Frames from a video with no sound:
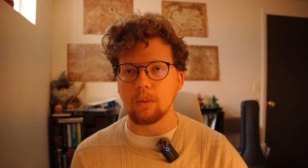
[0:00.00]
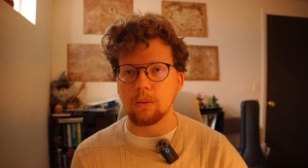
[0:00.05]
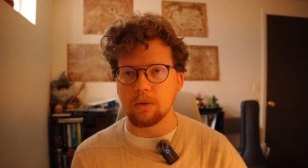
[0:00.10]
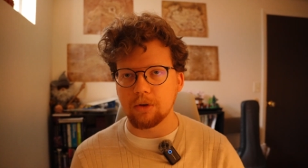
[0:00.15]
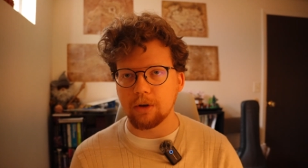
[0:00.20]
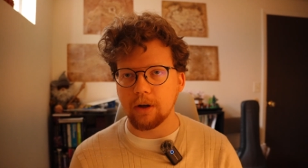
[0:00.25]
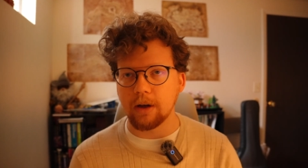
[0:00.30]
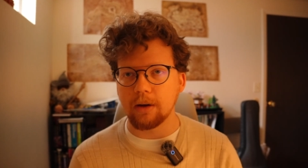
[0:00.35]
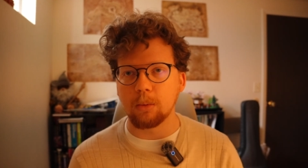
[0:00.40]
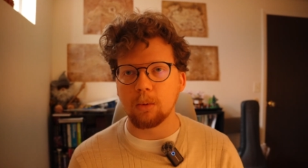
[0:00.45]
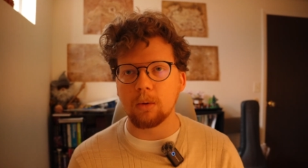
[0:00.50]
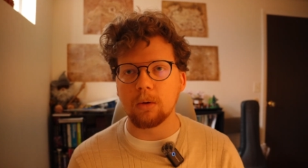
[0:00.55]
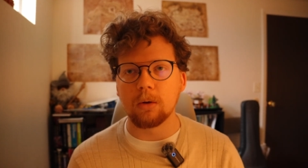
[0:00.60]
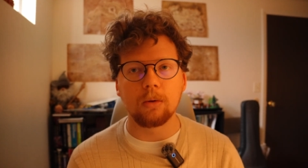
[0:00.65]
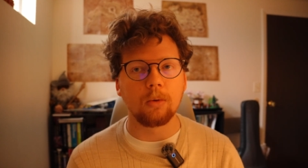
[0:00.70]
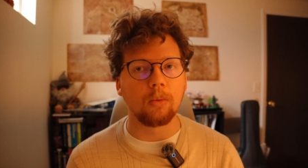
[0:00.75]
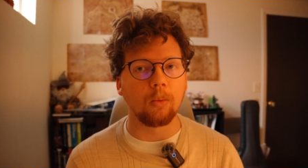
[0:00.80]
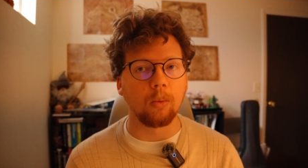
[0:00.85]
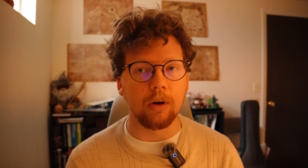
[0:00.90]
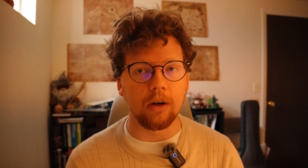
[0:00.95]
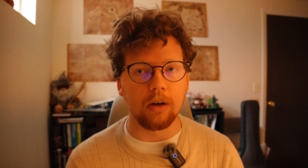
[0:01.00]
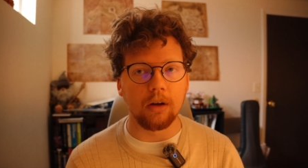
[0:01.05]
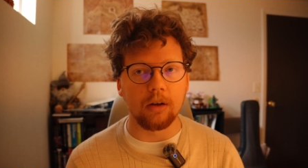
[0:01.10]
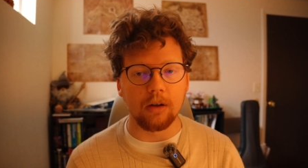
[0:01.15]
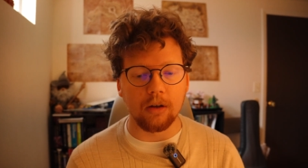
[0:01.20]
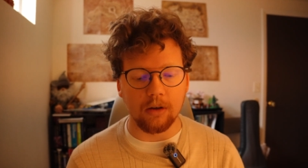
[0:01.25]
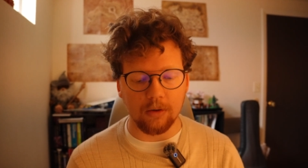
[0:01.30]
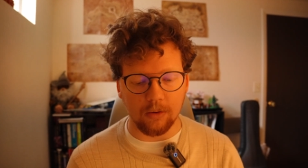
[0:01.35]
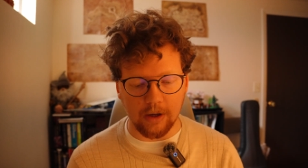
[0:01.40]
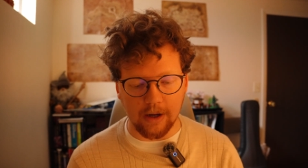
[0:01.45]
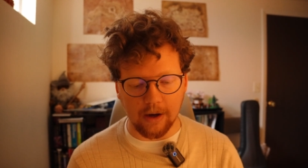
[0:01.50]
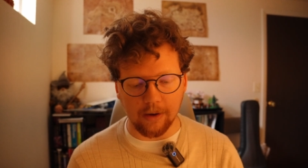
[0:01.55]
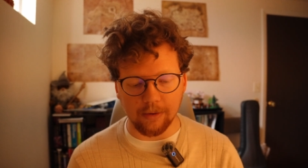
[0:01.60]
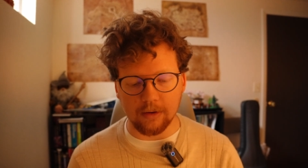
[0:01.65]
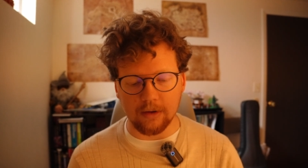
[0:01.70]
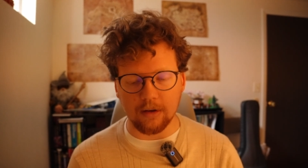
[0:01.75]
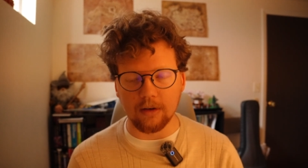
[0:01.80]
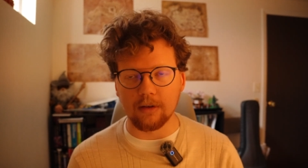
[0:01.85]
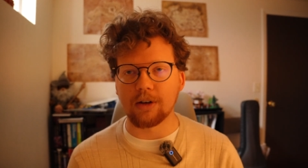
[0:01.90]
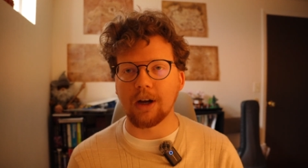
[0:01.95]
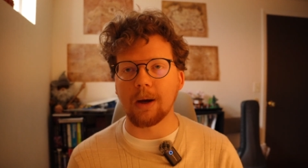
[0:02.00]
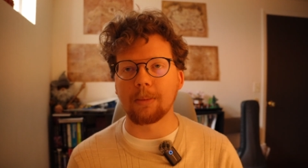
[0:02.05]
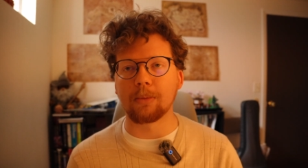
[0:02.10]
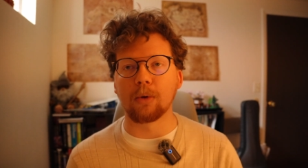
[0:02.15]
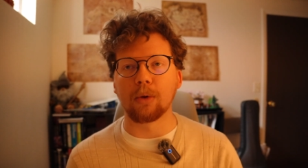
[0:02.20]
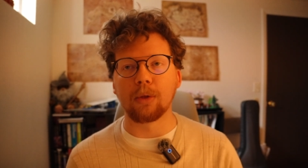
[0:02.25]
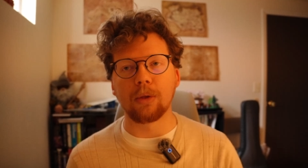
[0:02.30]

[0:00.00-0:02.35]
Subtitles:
which I will read to you now. This is chapter